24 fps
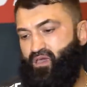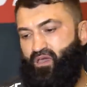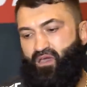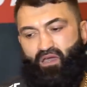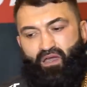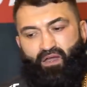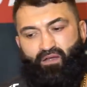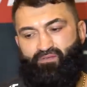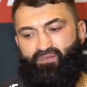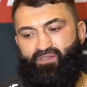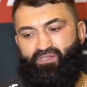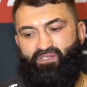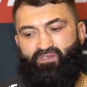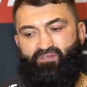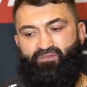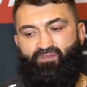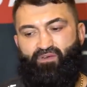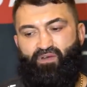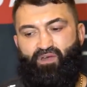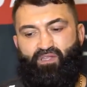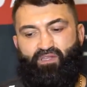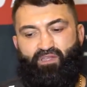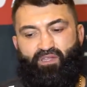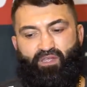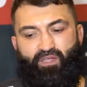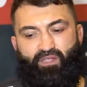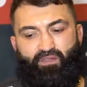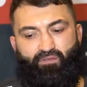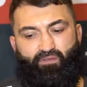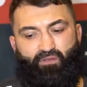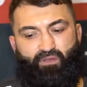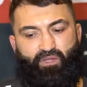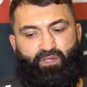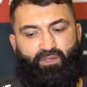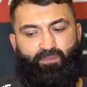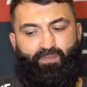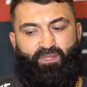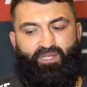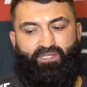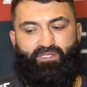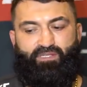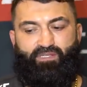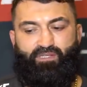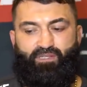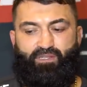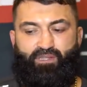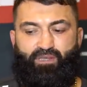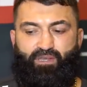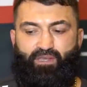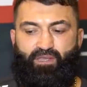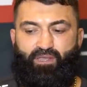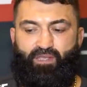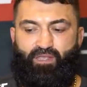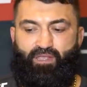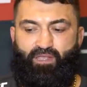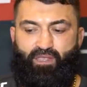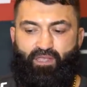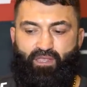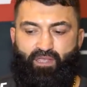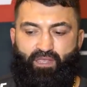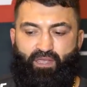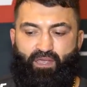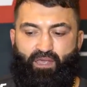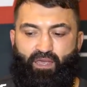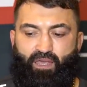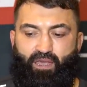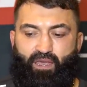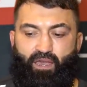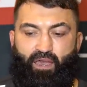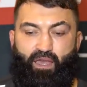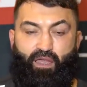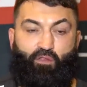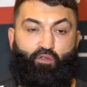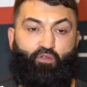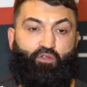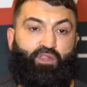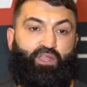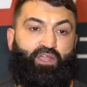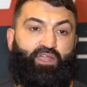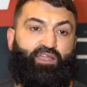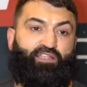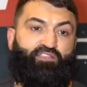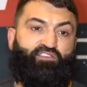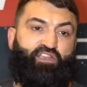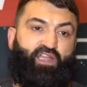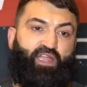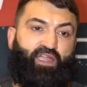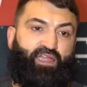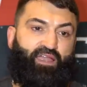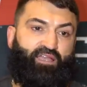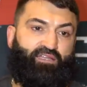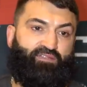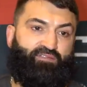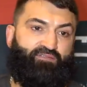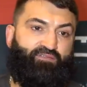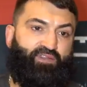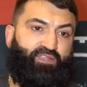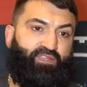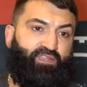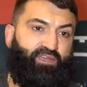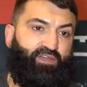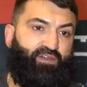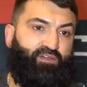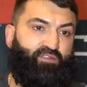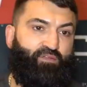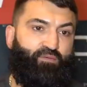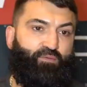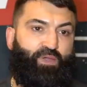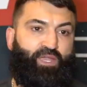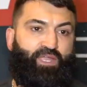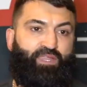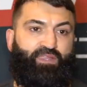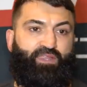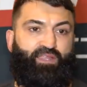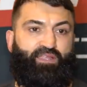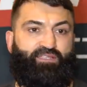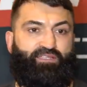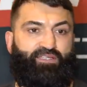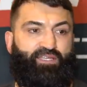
After the fight I told him, listen, I look like a jackass when on the weight ins.